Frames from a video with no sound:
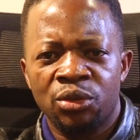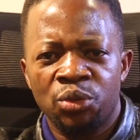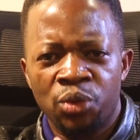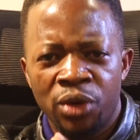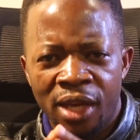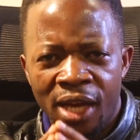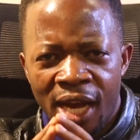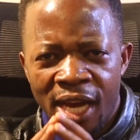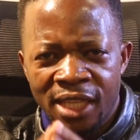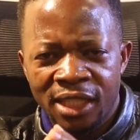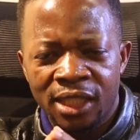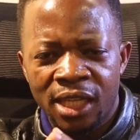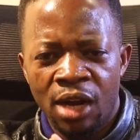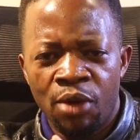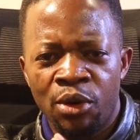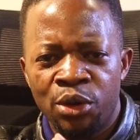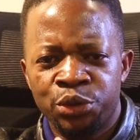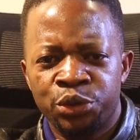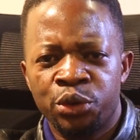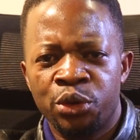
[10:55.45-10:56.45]
We ask
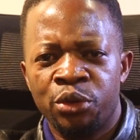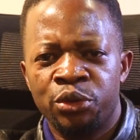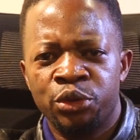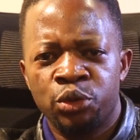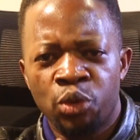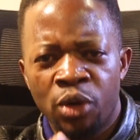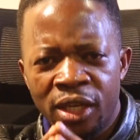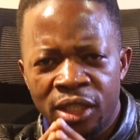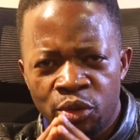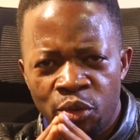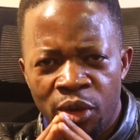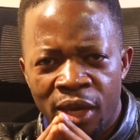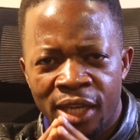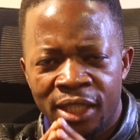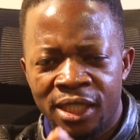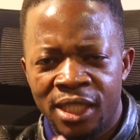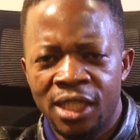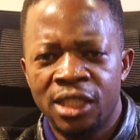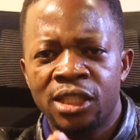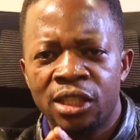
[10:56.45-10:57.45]
ourselves what we are
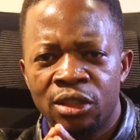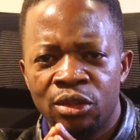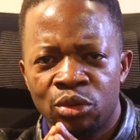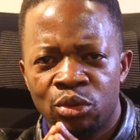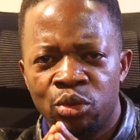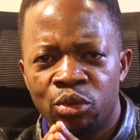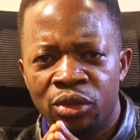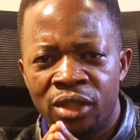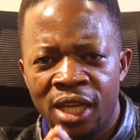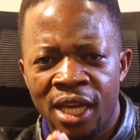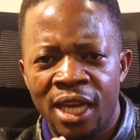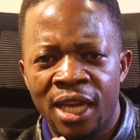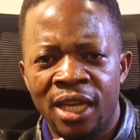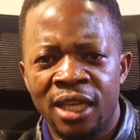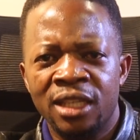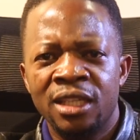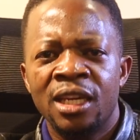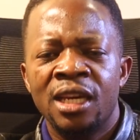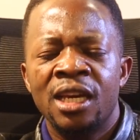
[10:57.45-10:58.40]
teaching today.